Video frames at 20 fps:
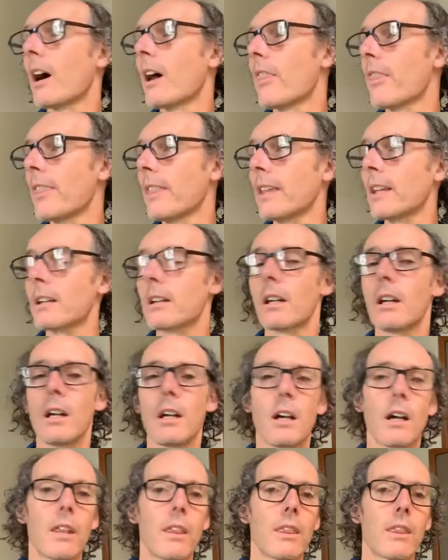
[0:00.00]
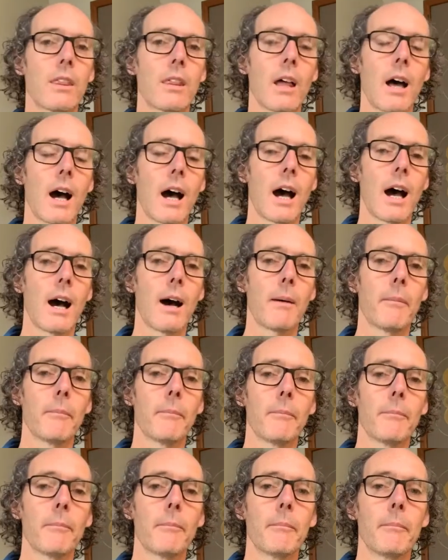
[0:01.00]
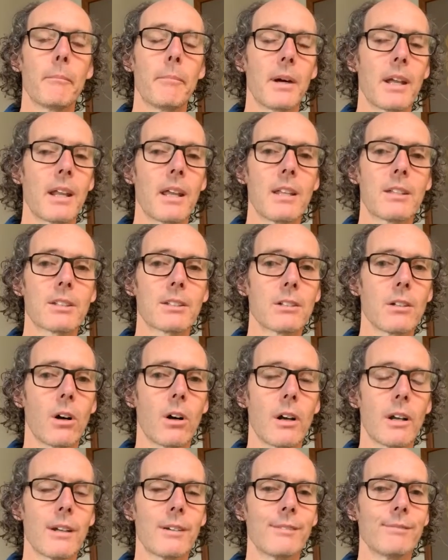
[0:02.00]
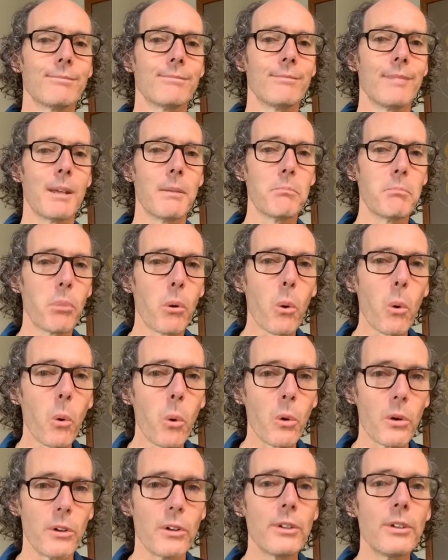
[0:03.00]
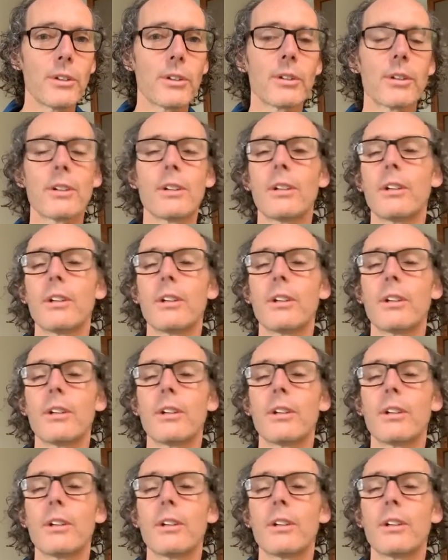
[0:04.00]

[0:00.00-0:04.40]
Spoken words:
I think, but it's not important.